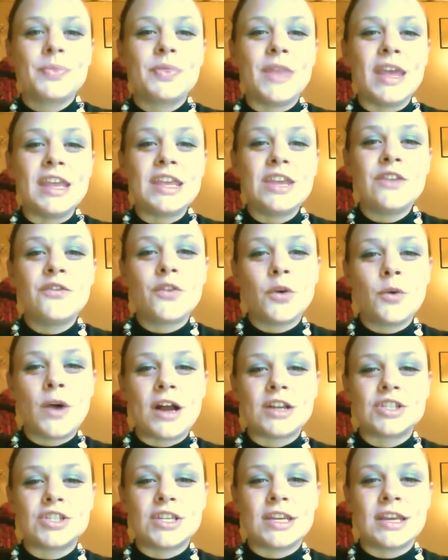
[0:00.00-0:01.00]
Thank you for
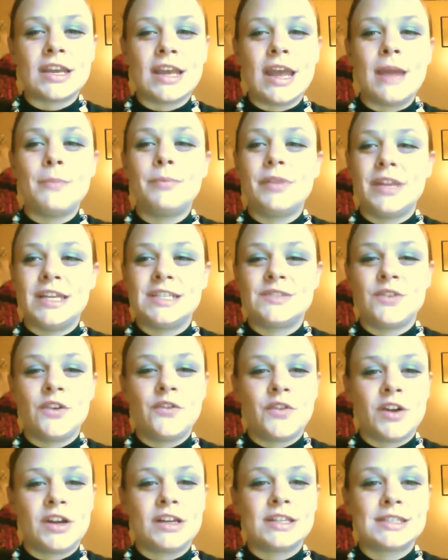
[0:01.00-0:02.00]
watching, and please
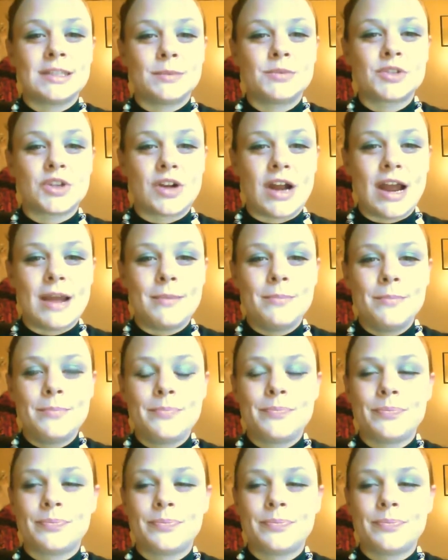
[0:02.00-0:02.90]
feel free to subscribe.